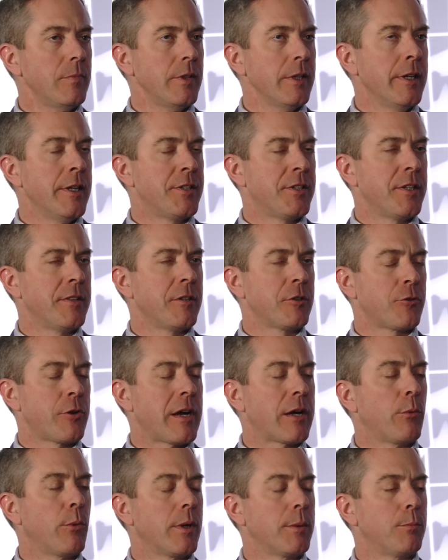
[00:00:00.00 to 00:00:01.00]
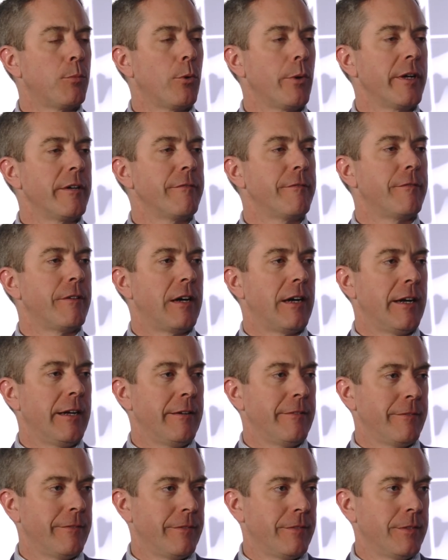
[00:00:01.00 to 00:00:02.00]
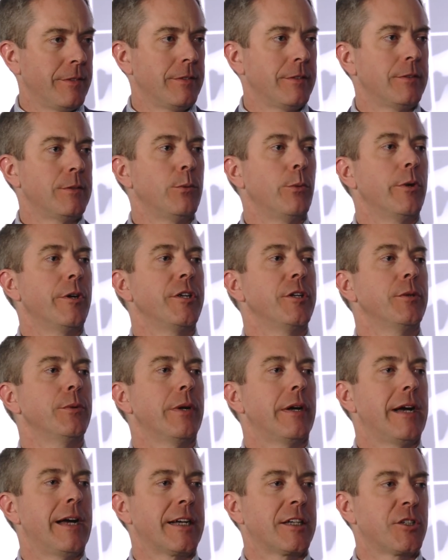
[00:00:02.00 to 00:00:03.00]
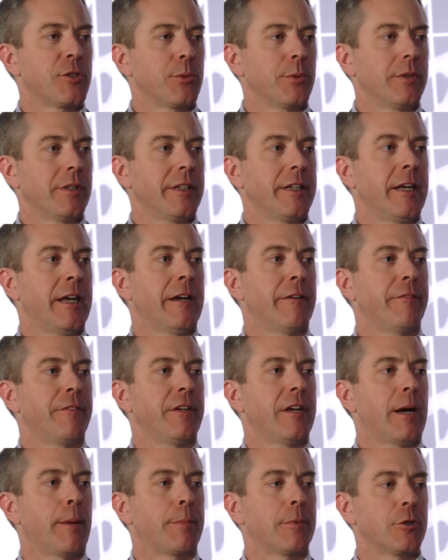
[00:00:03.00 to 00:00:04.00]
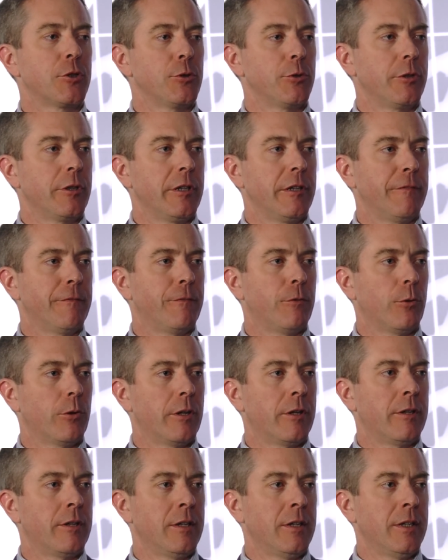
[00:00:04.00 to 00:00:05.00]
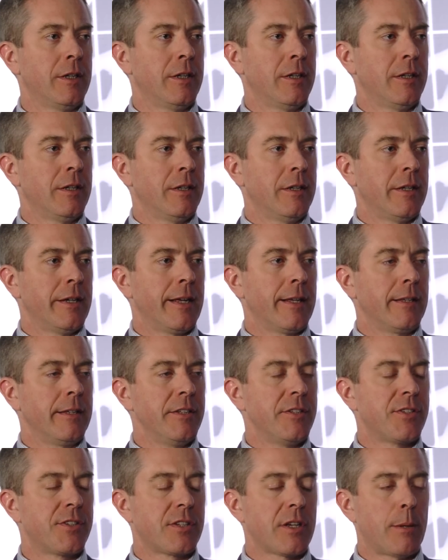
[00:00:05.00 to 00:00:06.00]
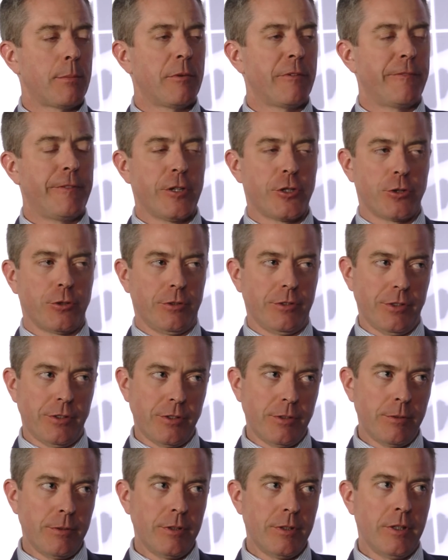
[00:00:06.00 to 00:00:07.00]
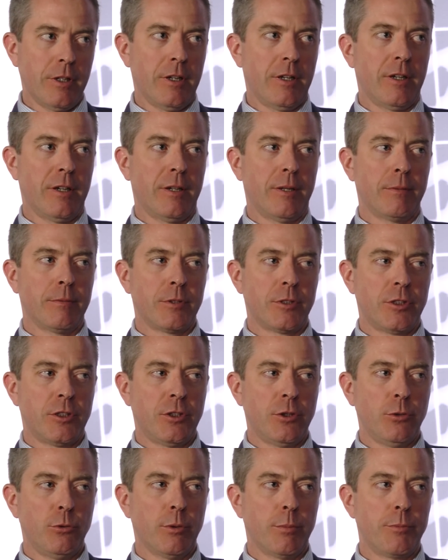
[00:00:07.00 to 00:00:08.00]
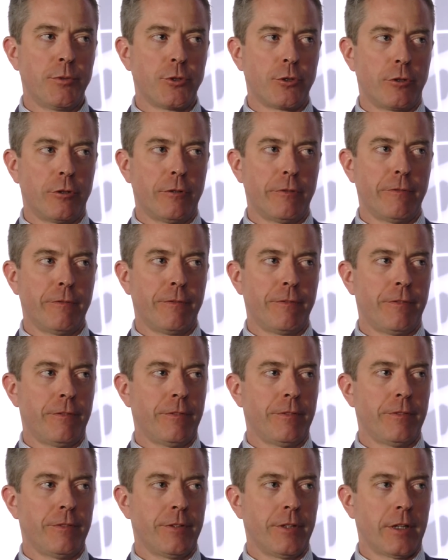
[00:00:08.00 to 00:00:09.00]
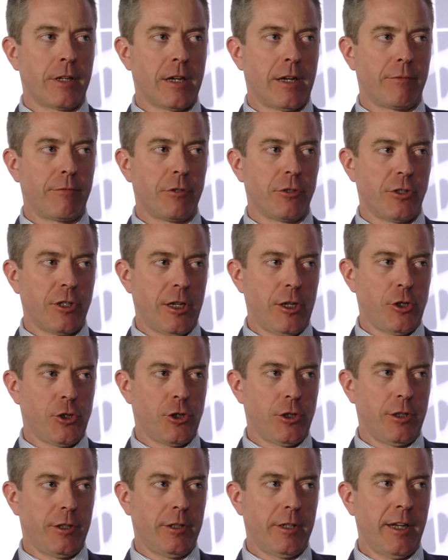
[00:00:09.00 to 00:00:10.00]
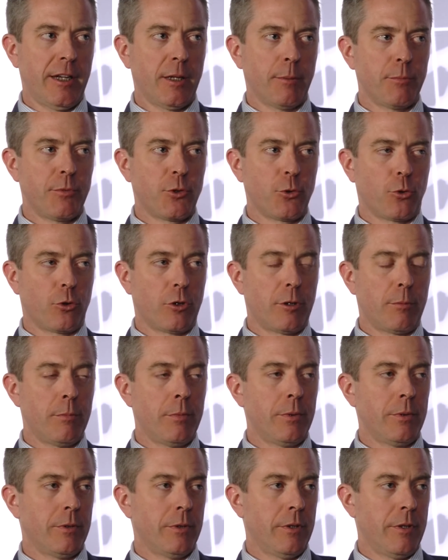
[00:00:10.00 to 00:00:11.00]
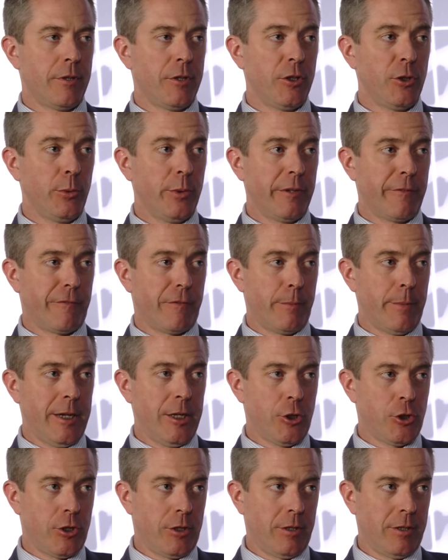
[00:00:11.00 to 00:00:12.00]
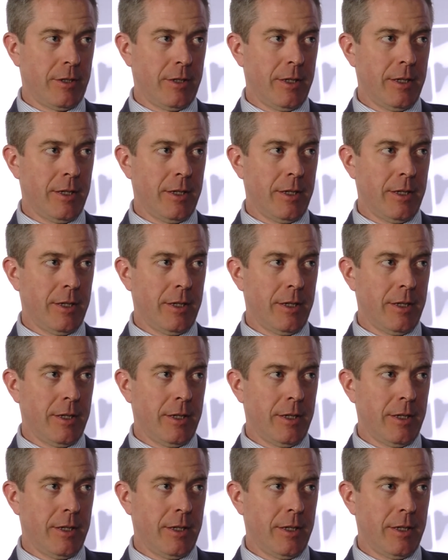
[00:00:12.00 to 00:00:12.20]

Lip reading: It's in the track 1.5 where you actually have the opportunity for at least some officials to observe the conversation and absorb the new information.